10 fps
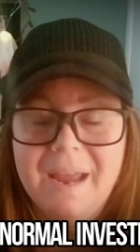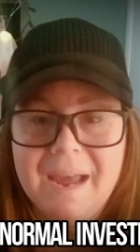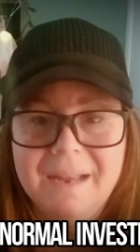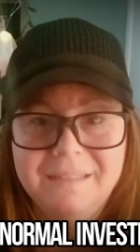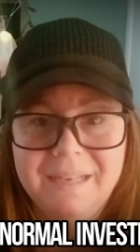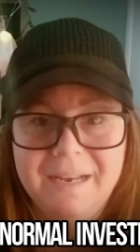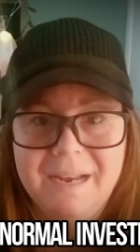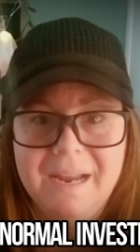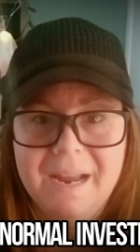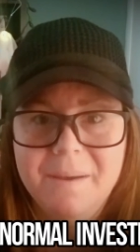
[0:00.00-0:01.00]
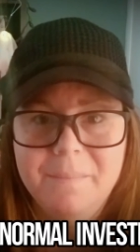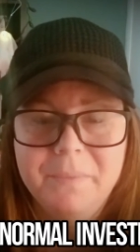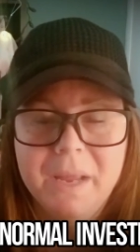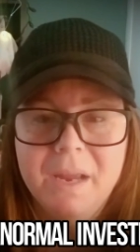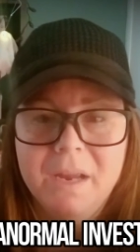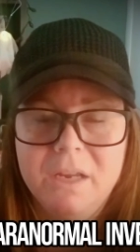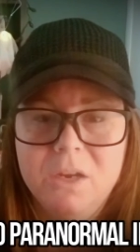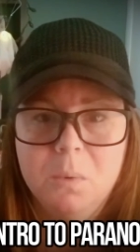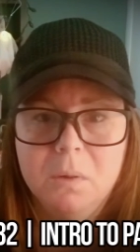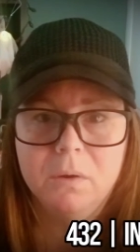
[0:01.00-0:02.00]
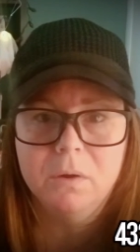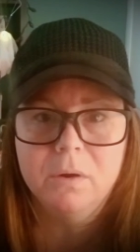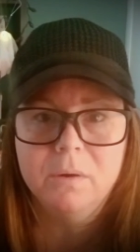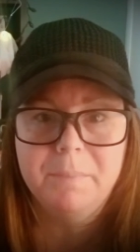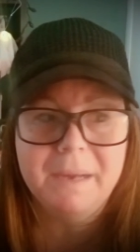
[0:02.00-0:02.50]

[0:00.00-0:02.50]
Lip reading: at 10 a.m. You will learn